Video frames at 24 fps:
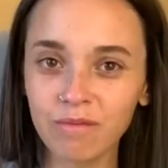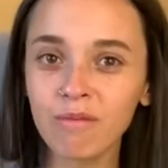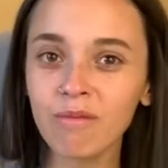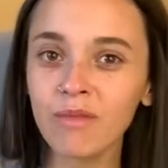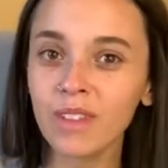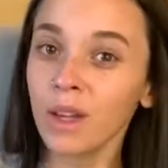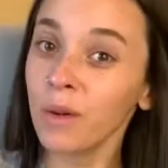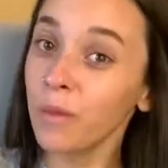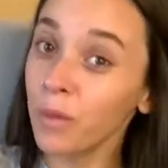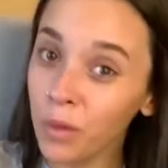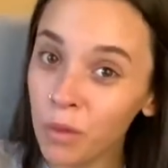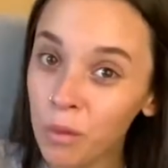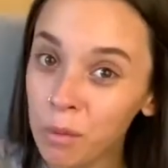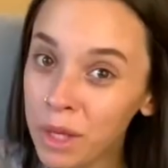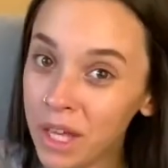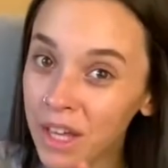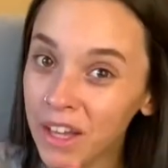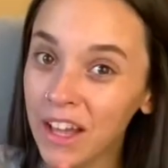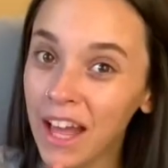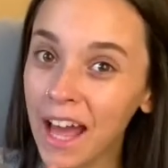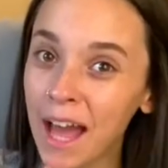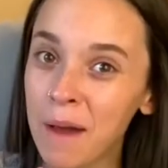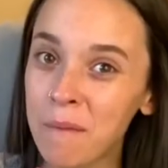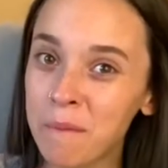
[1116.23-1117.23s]
will be
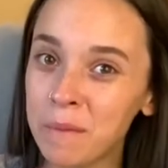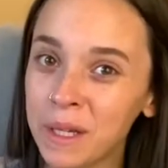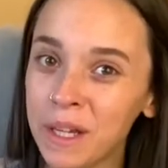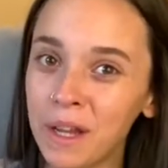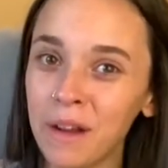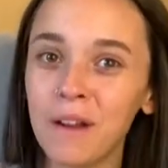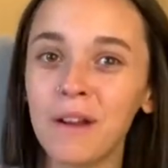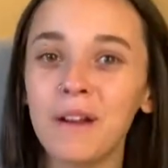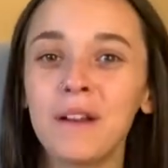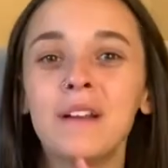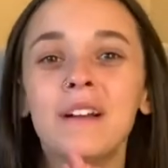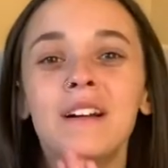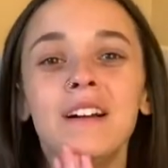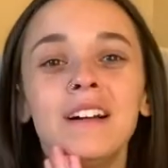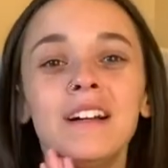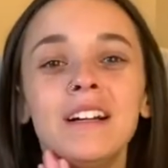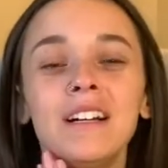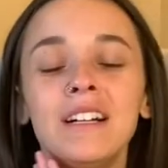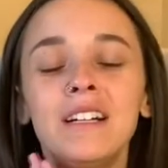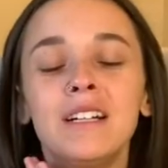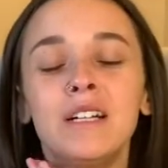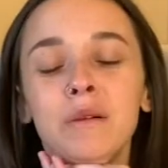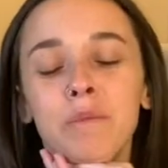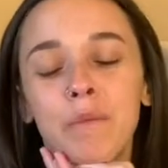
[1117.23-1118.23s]
happier.
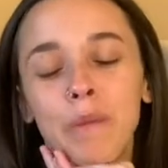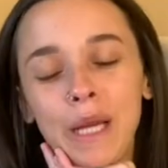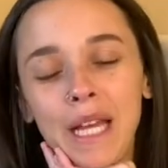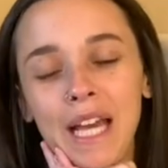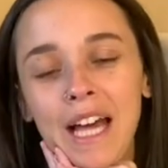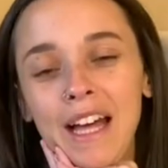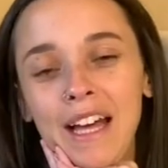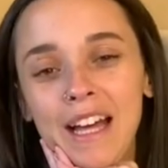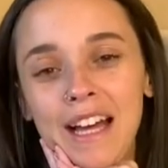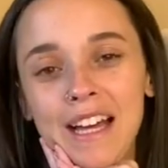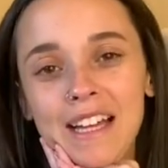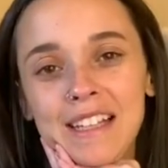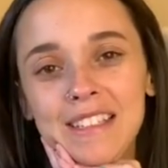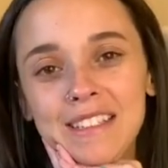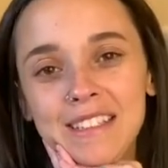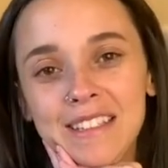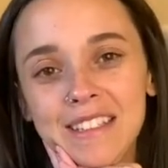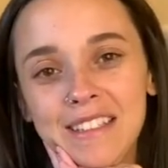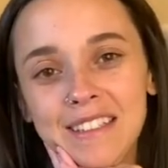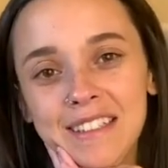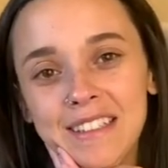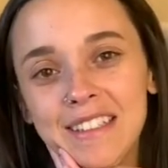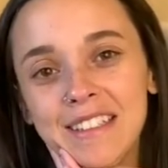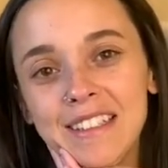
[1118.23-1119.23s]
But yeah, guys,
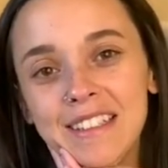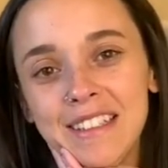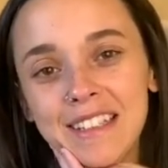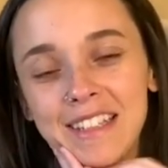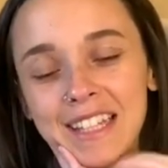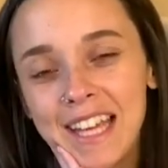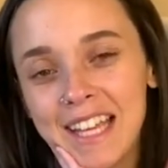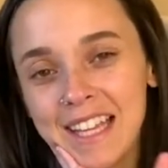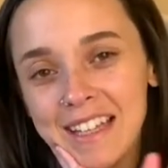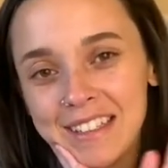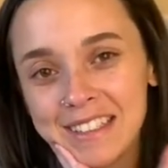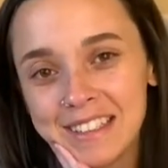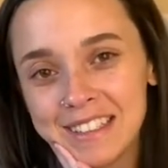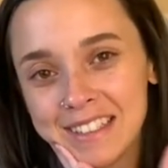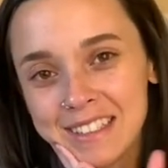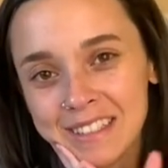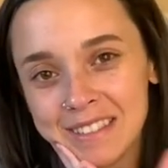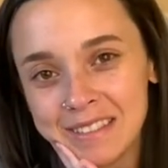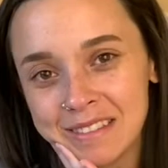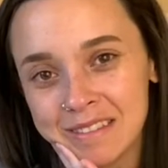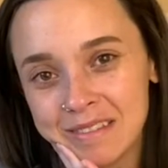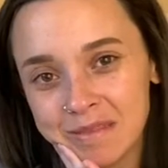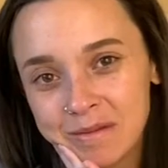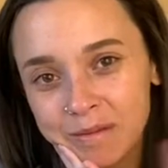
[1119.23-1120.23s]
thanks.
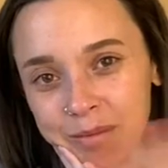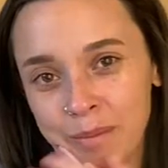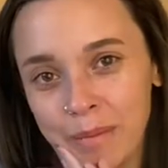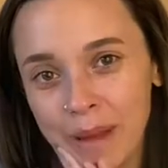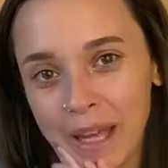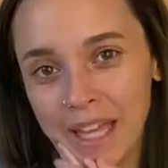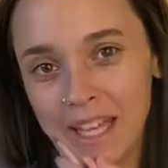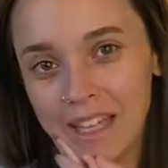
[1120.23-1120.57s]
Bye.